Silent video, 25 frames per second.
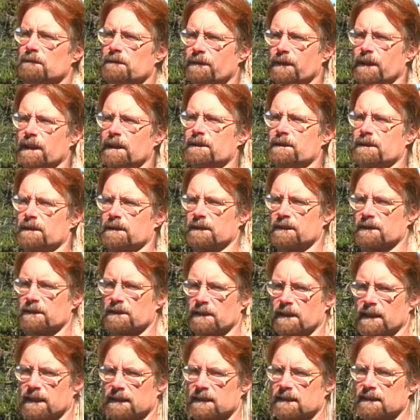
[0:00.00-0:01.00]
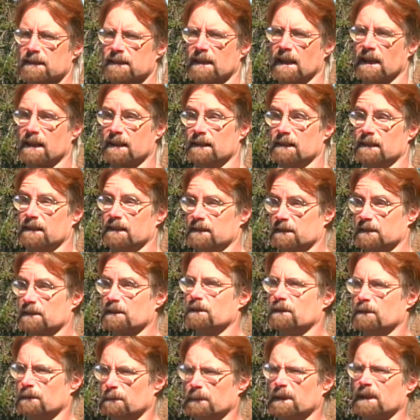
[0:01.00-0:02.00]
feature of stress is that it is
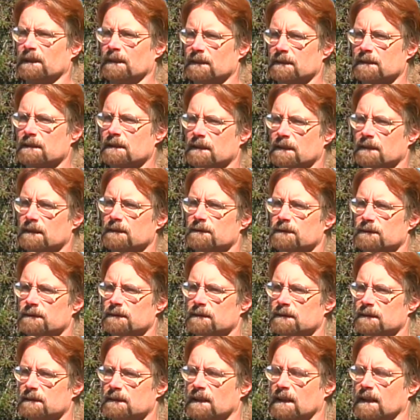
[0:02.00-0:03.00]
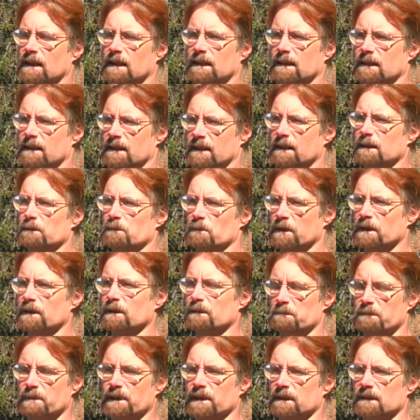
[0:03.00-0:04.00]
cumulative. Uh, it will
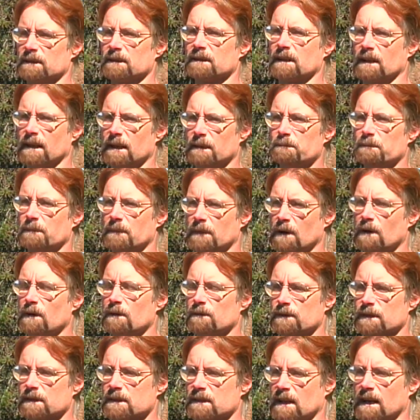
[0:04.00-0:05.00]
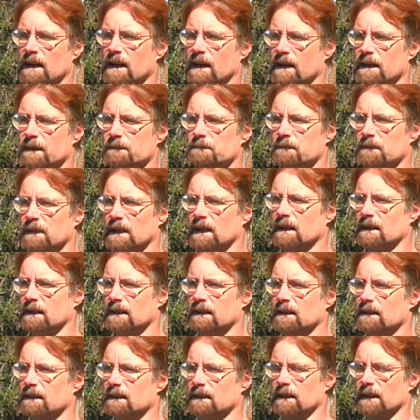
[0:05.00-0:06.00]
build up over time.
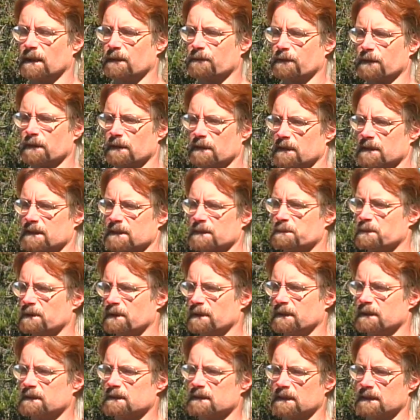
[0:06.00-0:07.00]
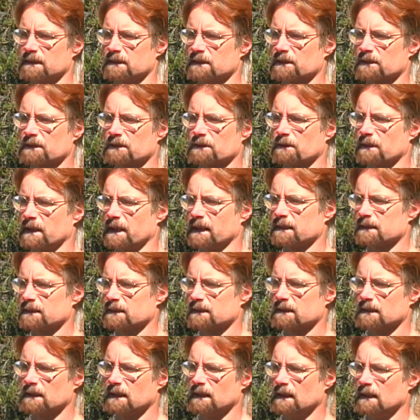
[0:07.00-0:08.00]
Uh, if you're experiencing
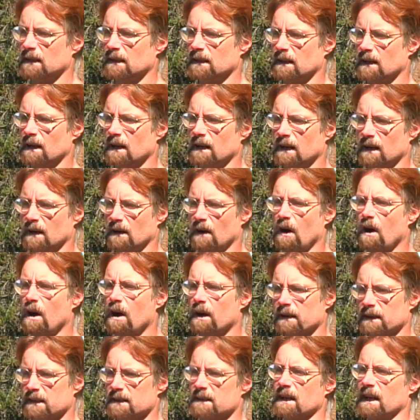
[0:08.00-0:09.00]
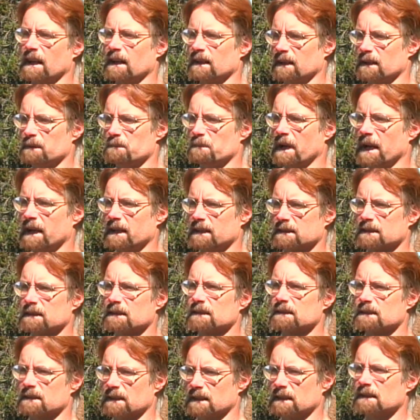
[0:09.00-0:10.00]
stress uh, on a daily
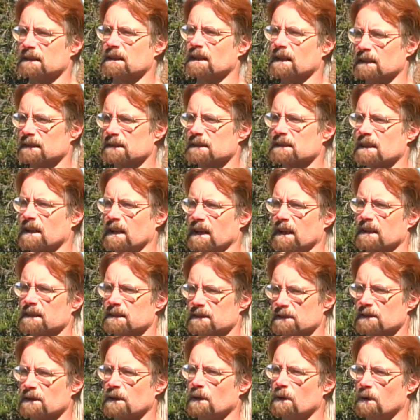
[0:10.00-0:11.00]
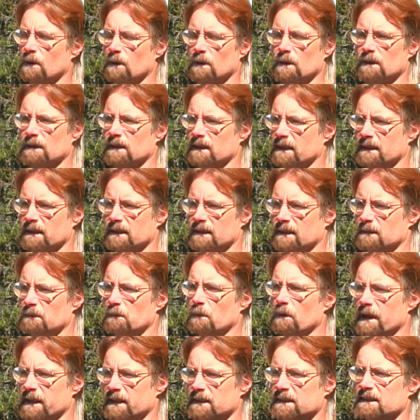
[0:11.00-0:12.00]
basis, it does take its toll in a
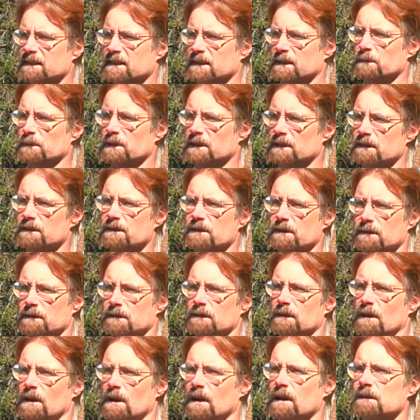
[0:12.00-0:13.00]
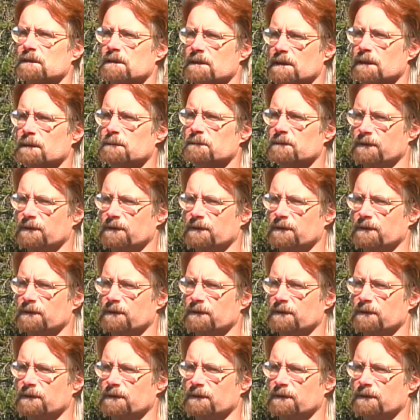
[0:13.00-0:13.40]
way similar to long-term